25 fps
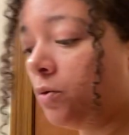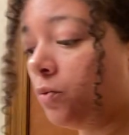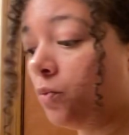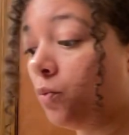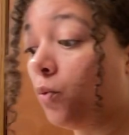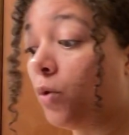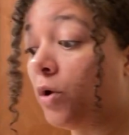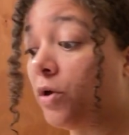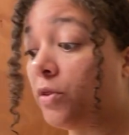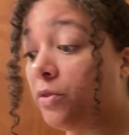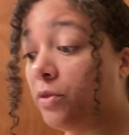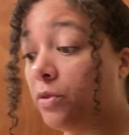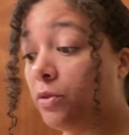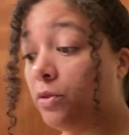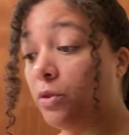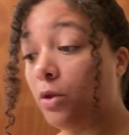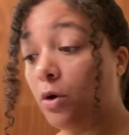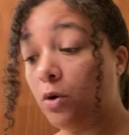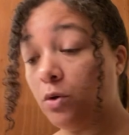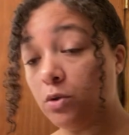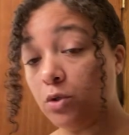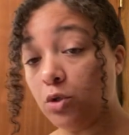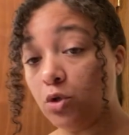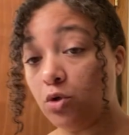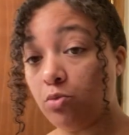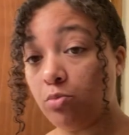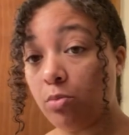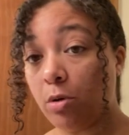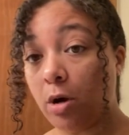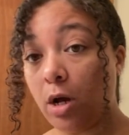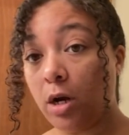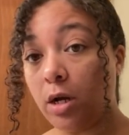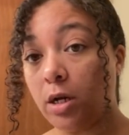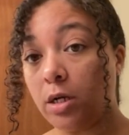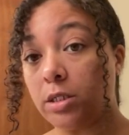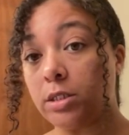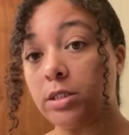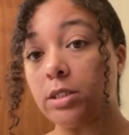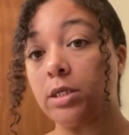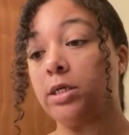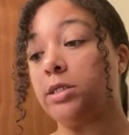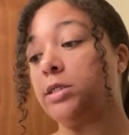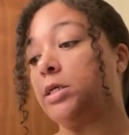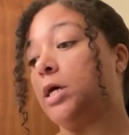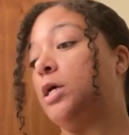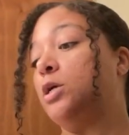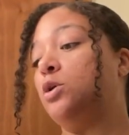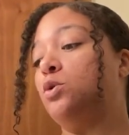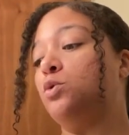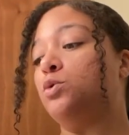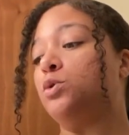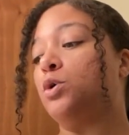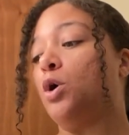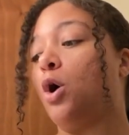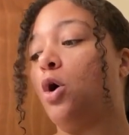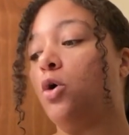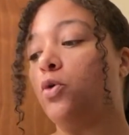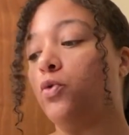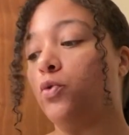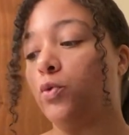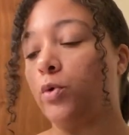with those two products because I use all